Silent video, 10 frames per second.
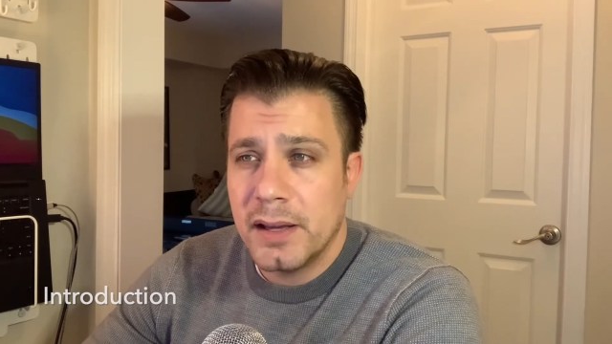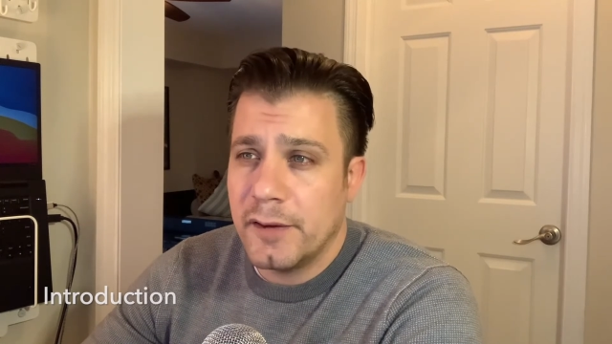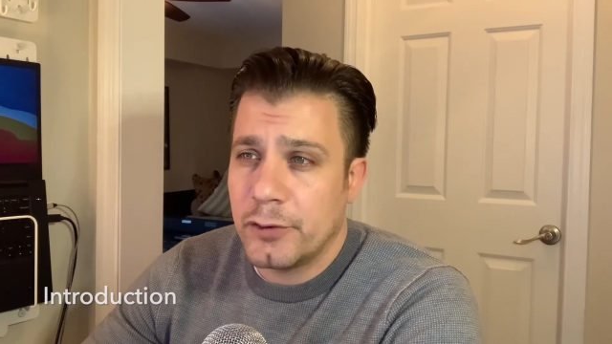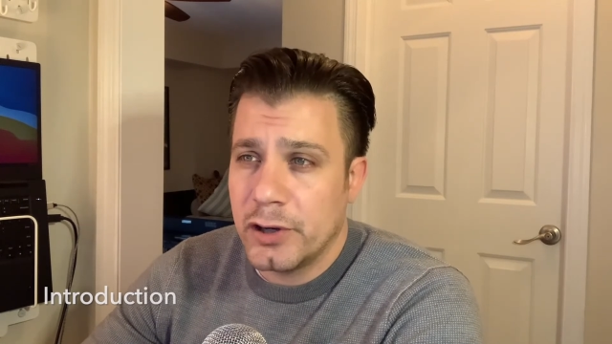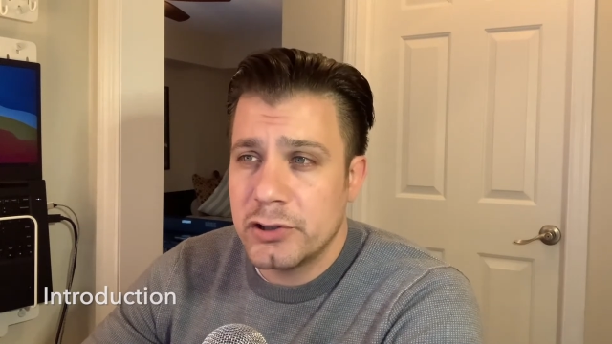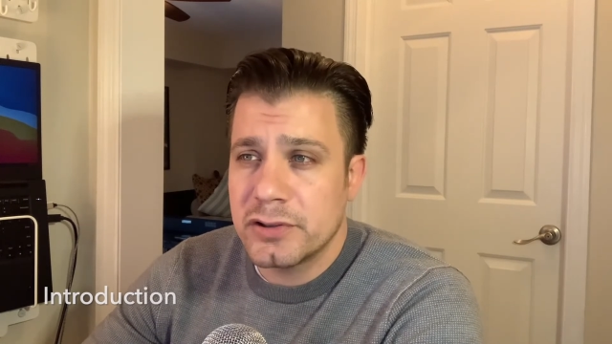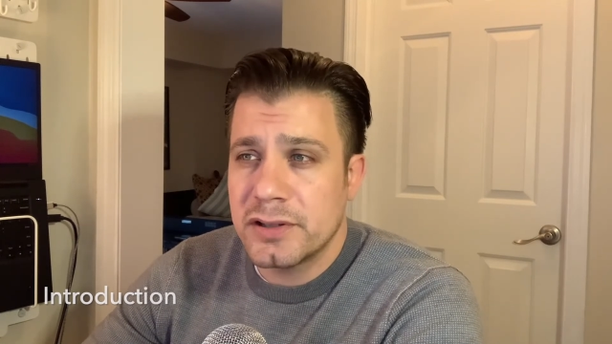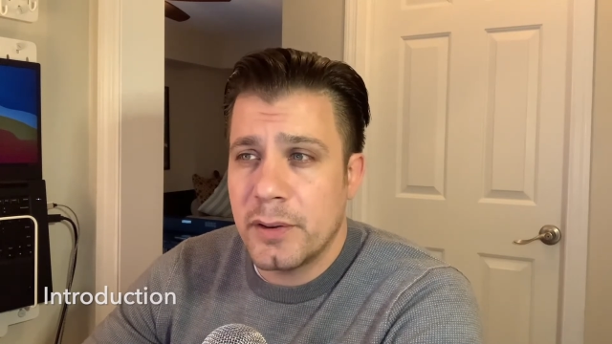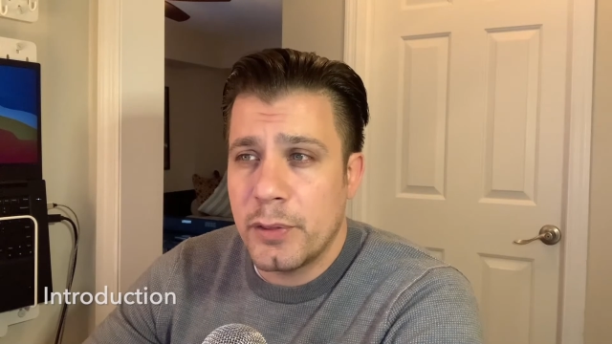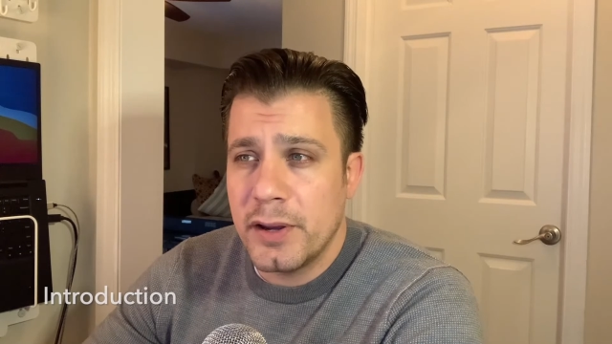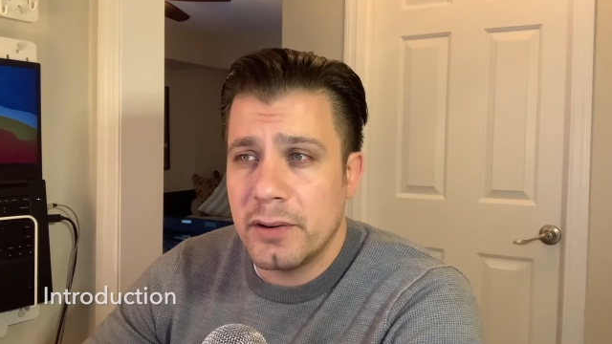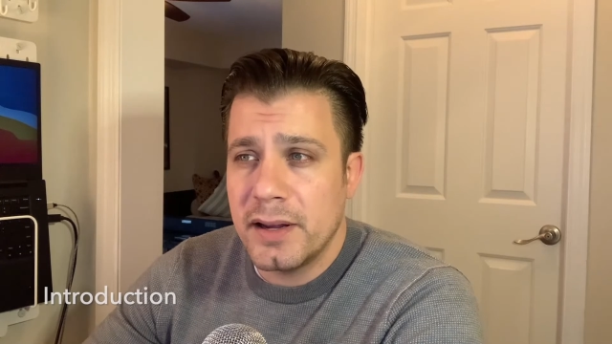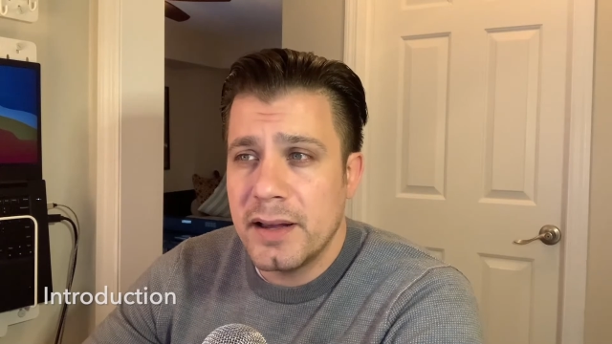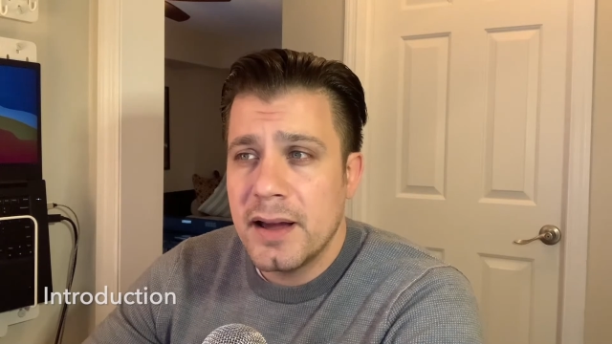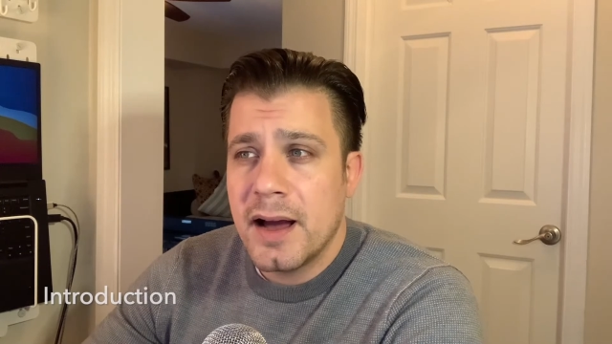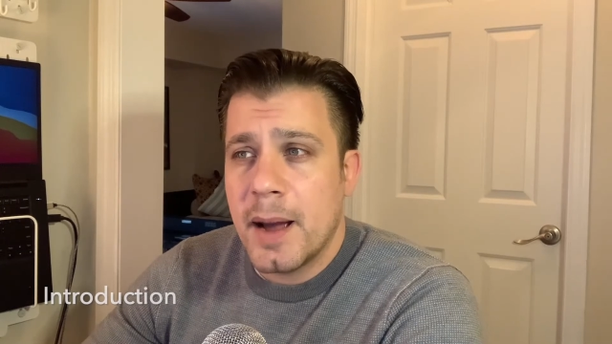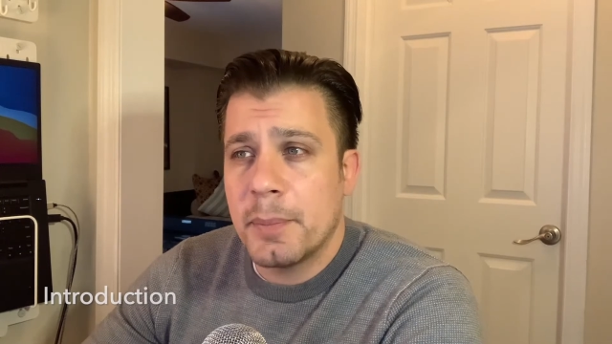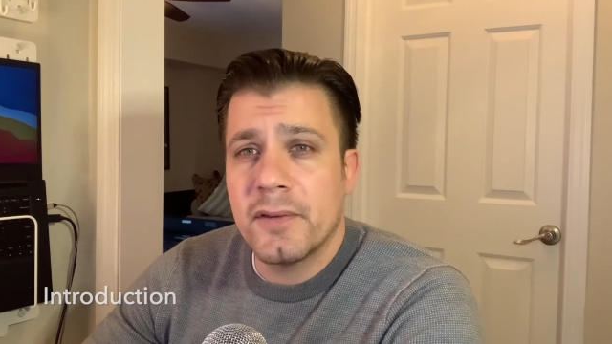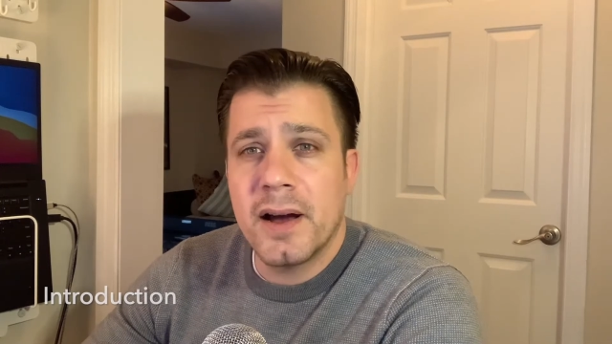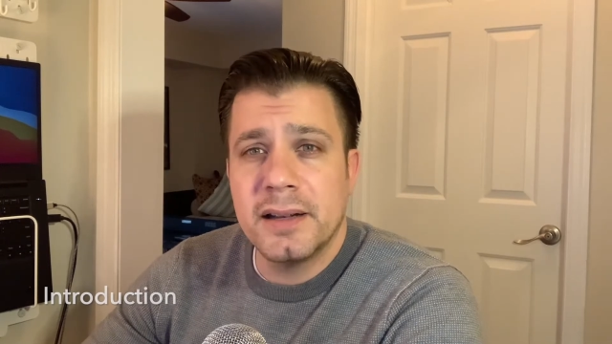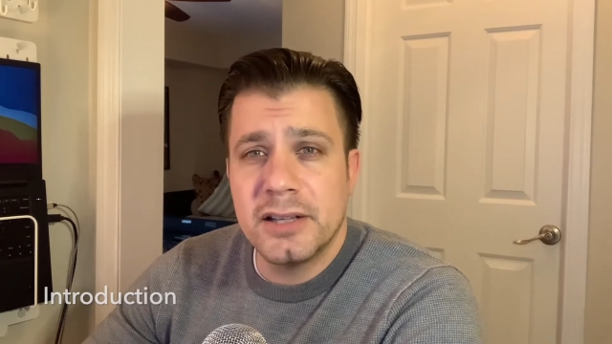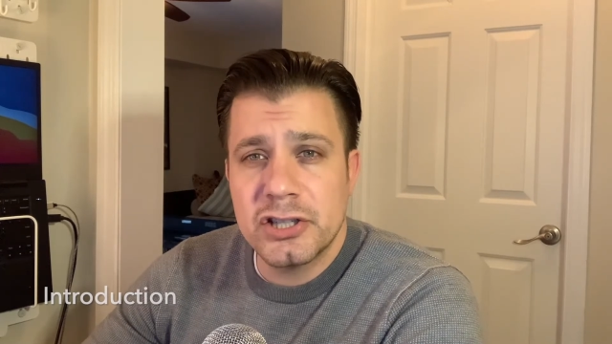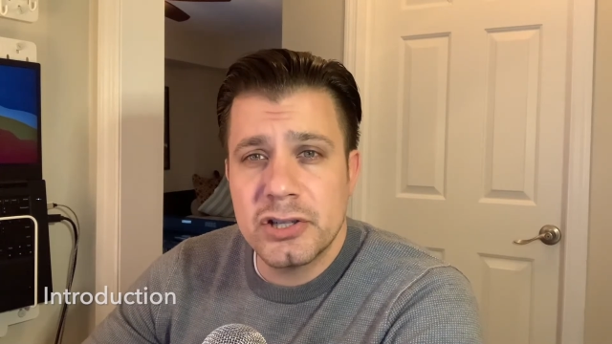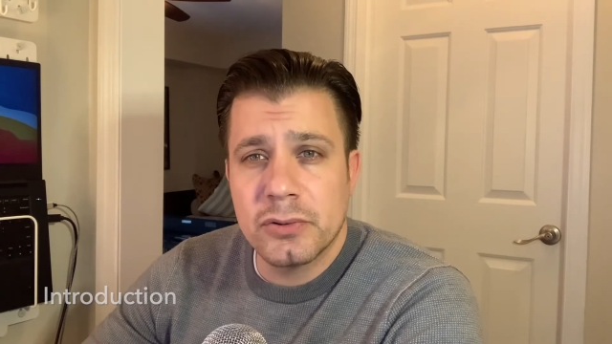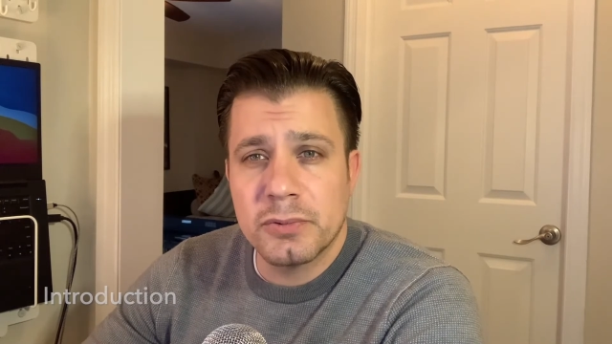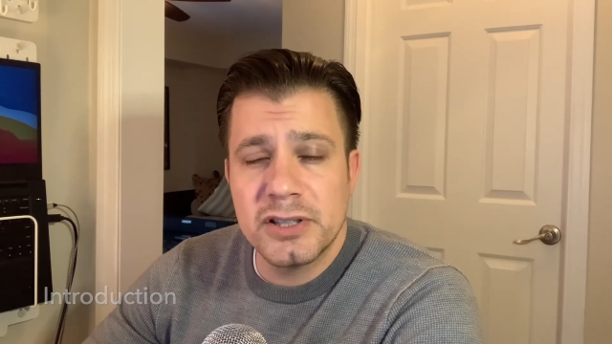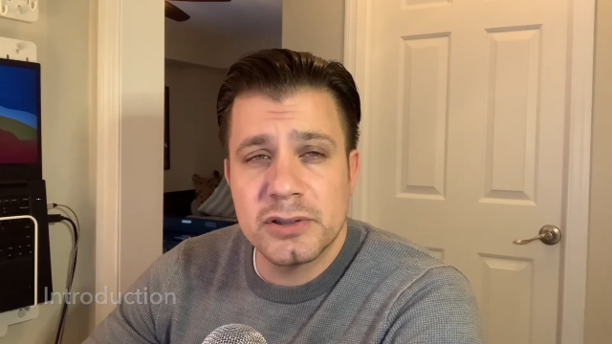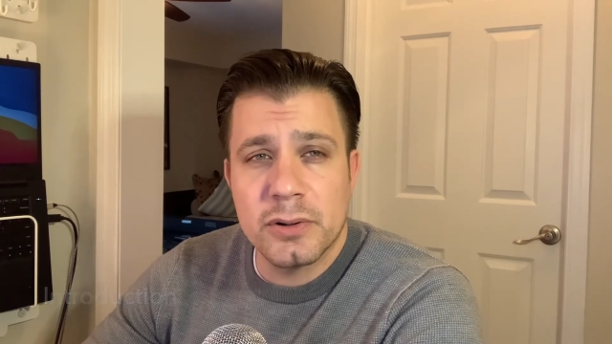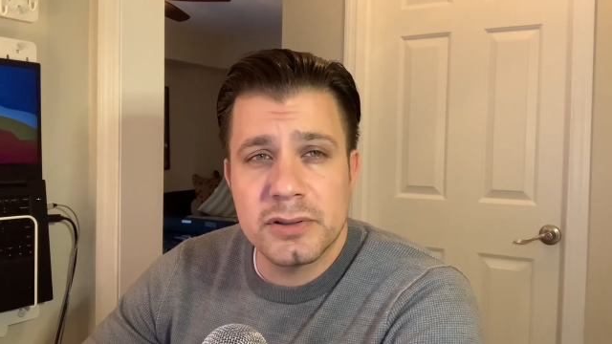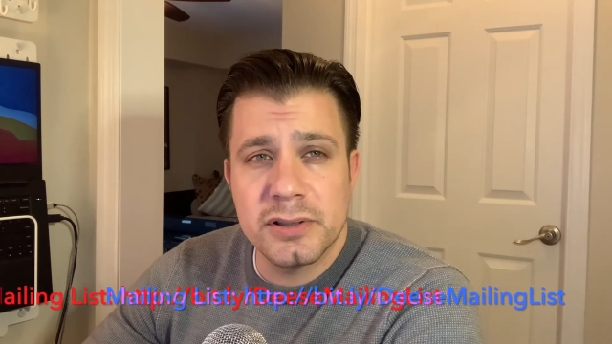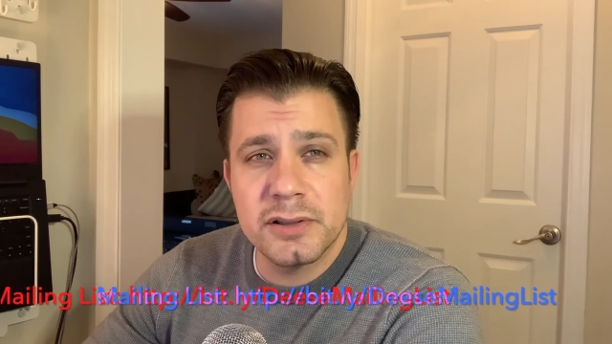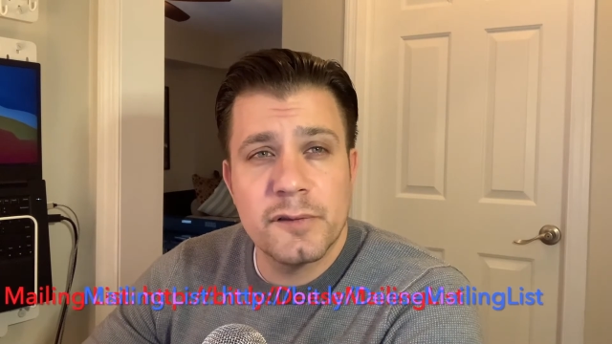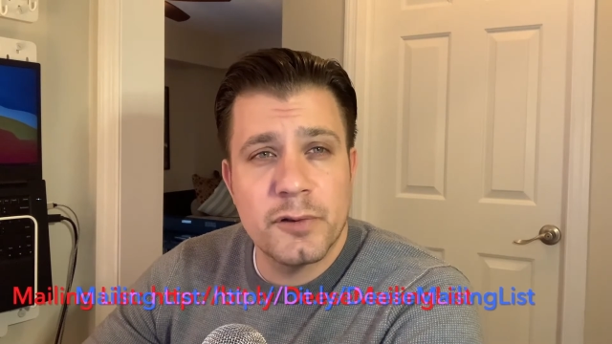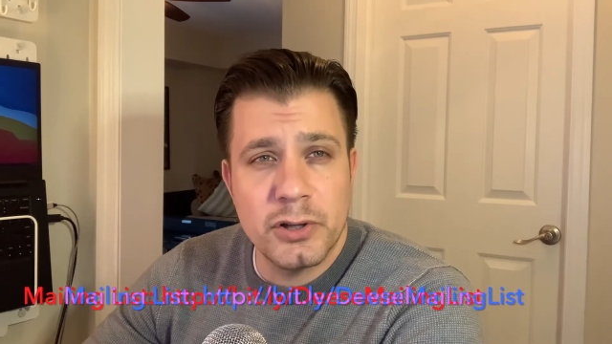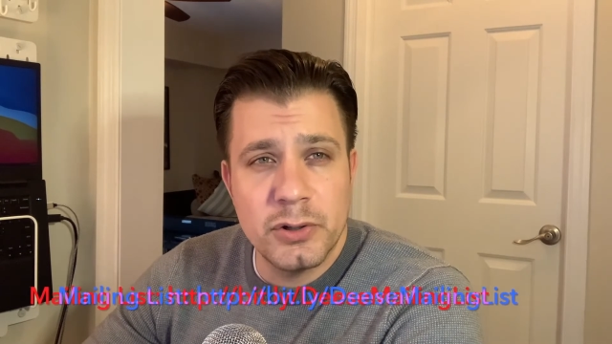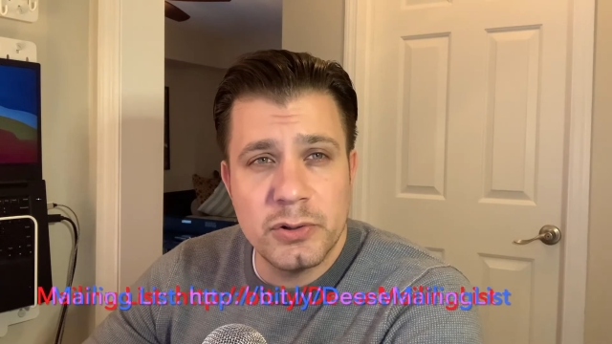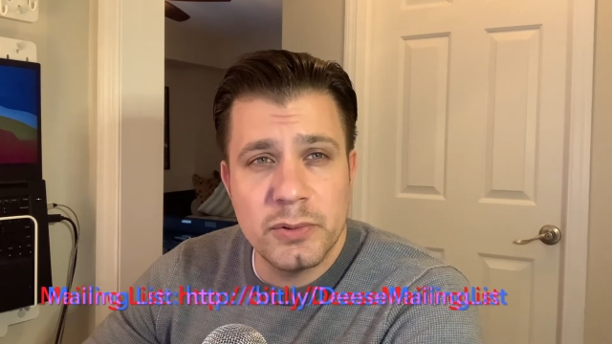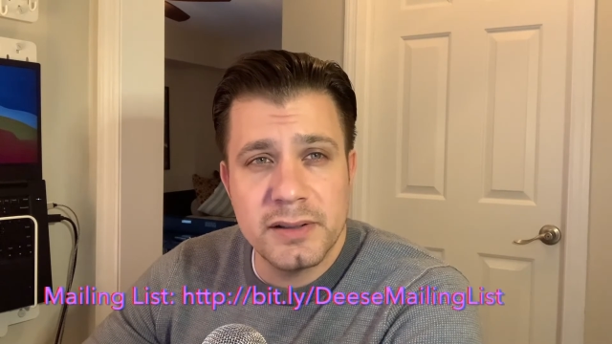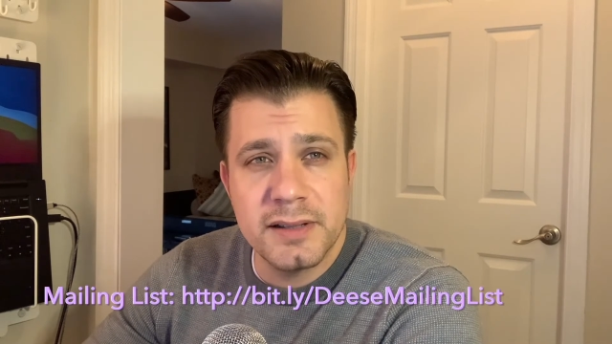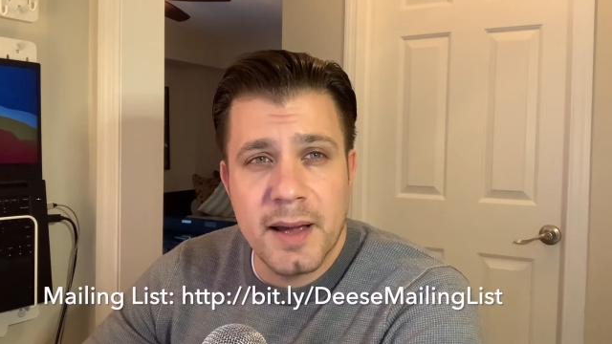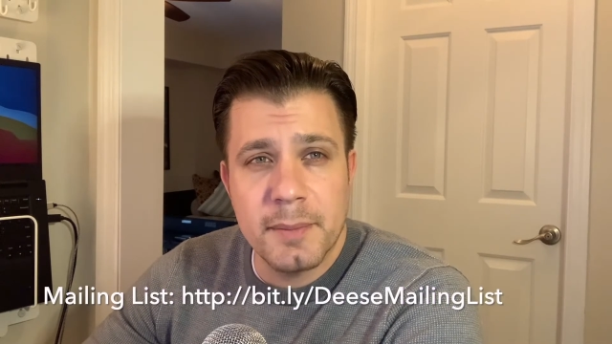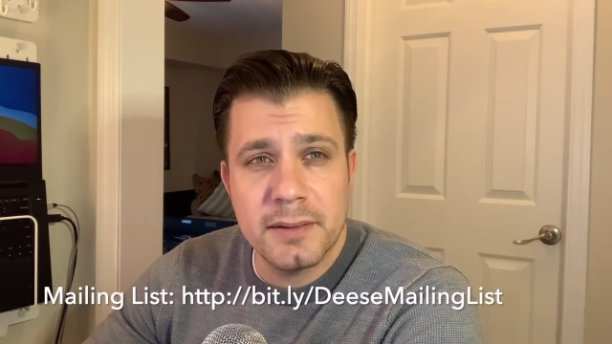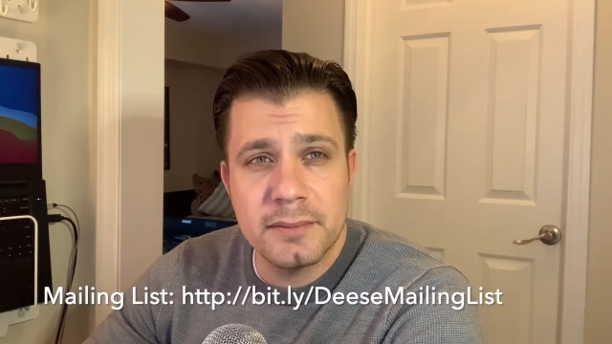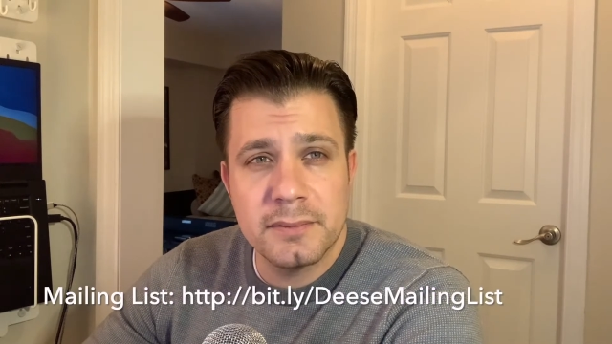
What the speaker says: If you're interested in theory, I provide additional resources for you to examine.